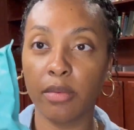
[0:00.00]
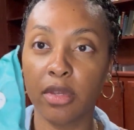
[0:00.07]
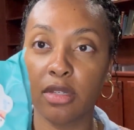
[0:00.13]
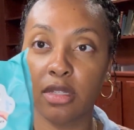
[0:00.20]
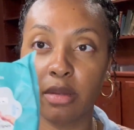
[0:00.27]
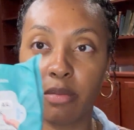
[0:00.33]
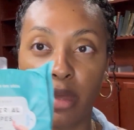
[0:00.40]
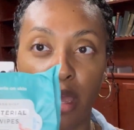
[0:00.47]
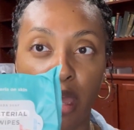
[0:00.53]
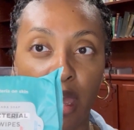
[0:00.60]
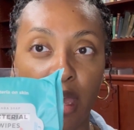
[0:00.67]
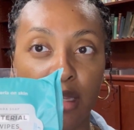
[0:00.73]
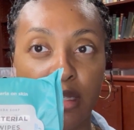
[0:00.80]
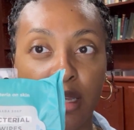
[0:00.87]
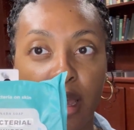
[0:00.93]
use some
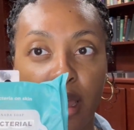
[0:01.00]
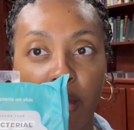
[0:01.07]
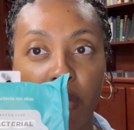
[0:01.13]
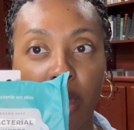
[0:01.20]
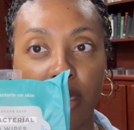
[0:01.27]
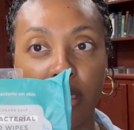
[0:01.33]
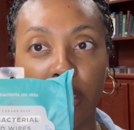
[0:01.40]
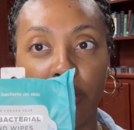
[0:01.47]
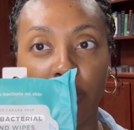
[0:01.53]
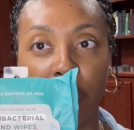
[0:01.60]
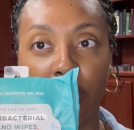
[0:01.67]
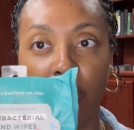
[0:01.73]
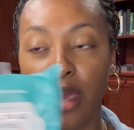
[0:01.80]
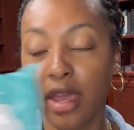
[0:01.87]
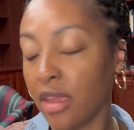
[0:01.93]

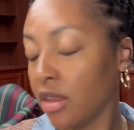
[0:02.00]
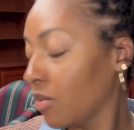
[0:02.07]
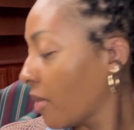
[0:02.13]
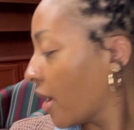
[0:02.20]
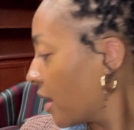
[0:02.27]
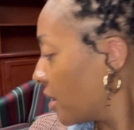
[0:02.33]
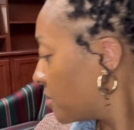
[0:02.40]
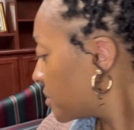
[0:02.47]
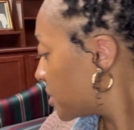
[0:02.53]
antibacterial hand wipes